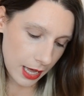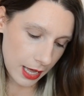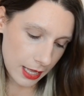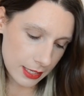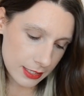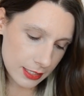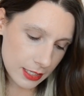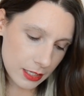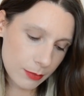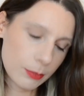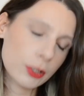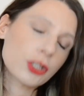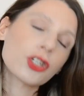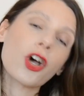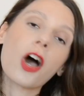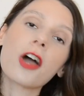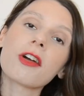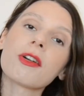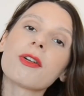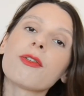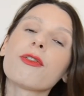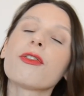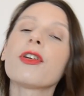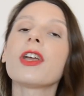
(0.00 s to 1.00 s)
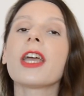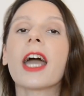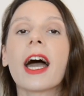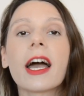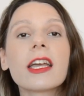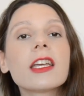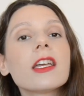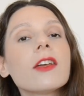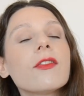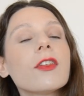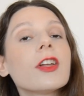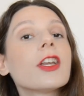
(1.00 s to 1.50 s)
Cinematography, I
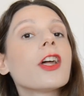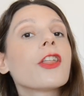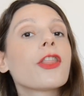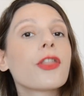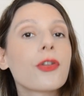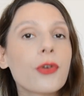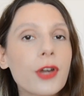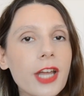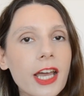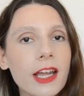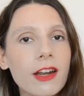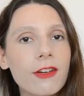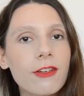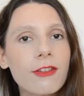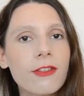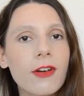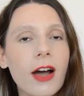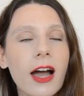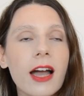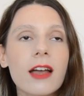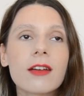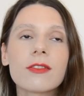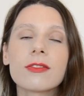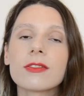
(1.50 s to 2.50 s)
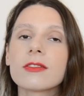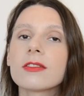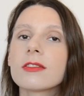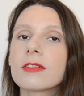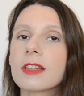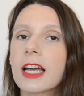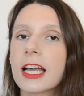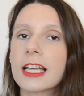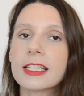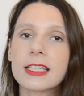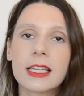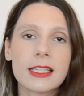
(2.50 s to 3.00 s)
give it a 3 out of 5.
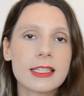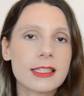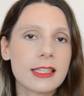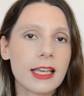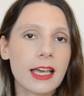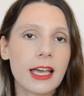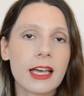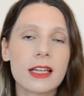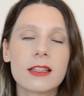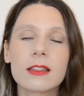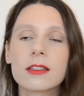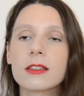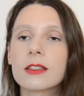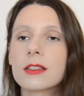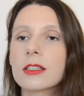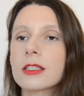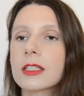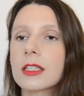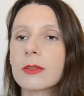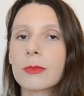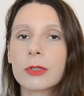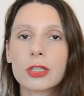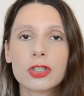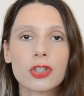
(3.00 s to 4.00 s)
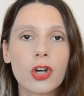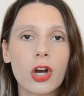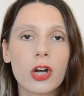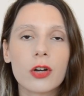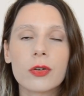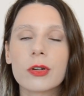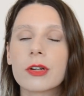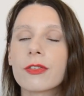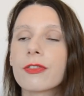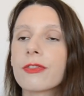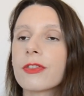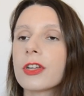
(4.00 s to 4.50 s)
As I said, the
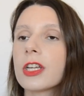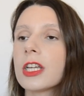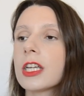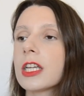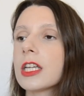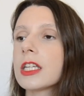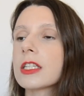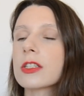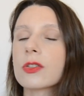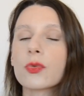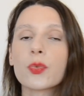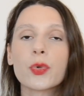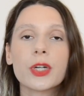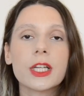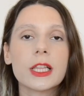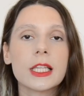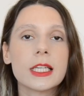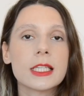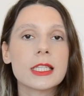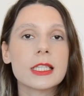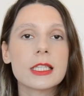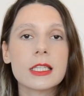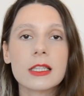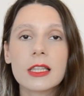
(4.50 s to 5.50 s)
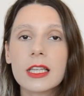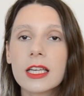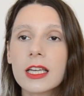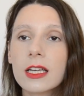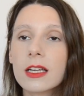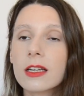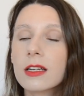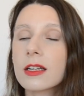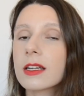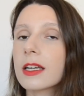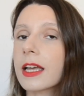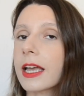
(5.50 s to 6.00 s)
cinematography is really
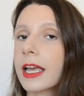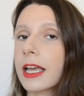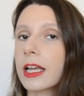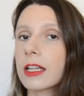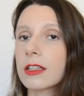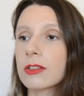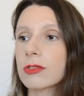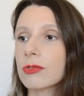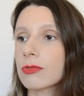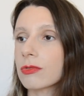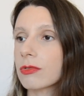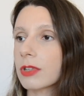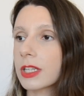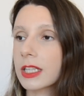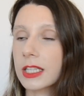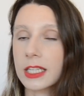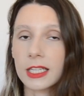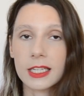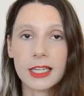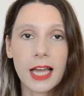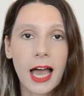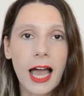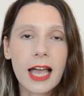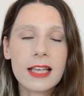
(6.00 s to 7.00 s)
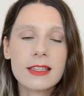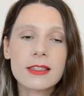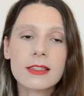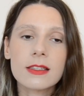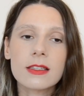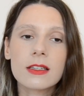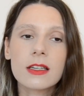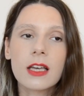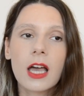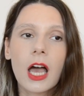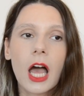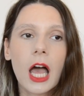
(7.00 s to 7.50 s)
sleek and really nice,
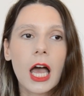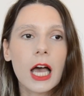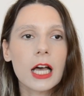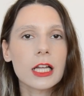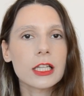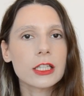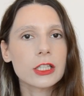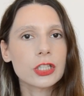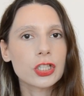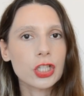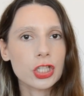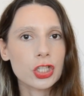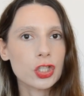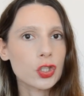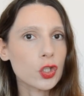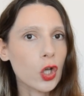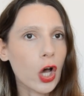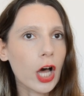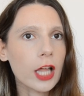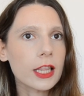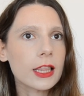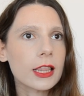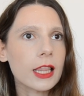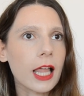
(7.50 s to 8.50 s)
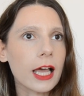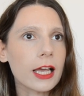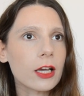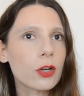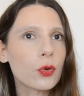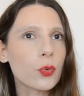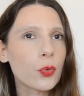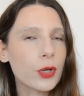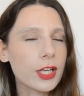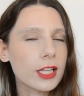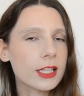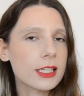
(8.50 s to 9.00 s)
just not like
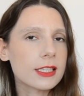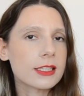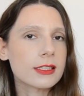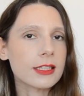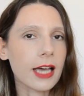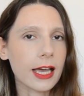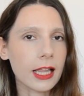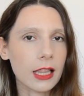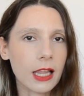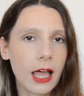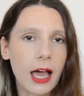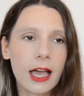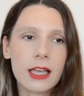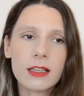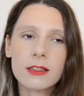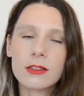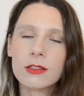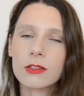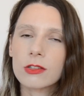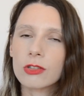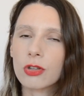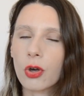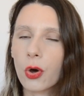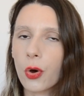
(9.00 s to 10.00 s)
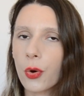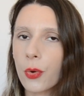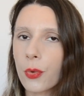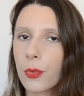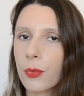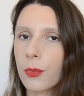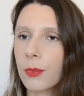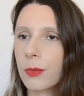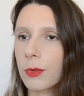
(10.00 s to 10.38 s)
really stylized, so